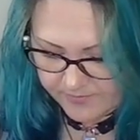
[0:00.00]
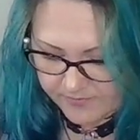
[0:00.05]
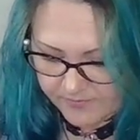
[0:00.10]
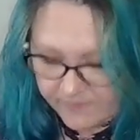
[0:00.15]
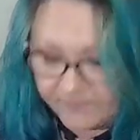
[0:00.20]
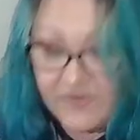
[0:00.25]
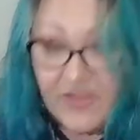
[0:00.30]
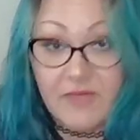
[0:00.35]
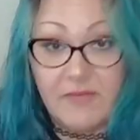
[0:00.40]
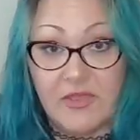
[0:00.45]

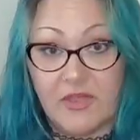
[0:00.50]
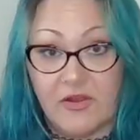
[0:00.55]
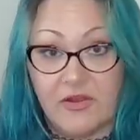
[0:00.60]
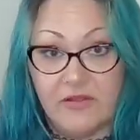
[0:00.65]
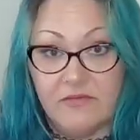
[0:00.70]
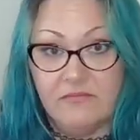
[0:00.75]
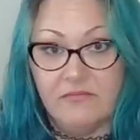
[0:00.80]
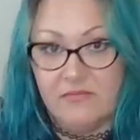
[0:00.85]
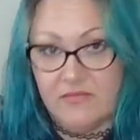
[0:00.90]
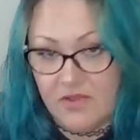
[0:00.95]
Fight me on it.
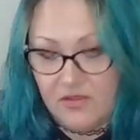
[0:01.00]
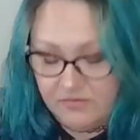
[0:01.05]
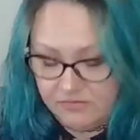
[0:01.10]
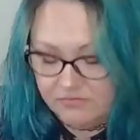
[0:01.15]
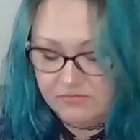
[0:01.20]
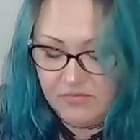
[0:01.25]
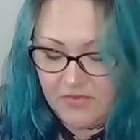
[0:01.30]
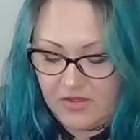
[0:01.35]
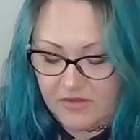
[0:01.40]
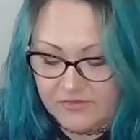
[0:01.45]

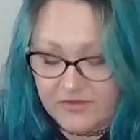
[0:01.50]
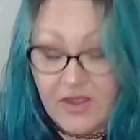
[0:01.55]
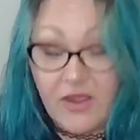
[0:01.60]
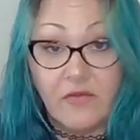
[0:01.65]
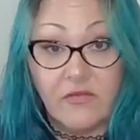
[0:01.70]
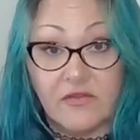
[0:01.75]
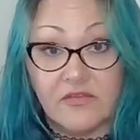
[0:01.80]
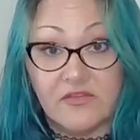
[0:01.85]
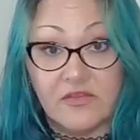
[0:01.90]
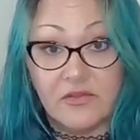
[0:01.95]
I'll die
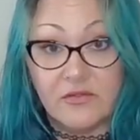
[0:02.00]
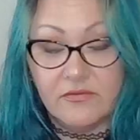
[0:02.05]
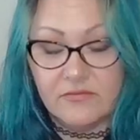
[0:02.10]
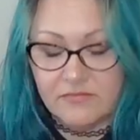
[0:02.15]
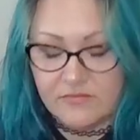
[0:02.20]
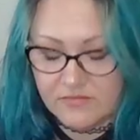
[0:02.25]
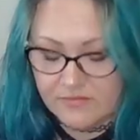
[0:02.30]
on this hill.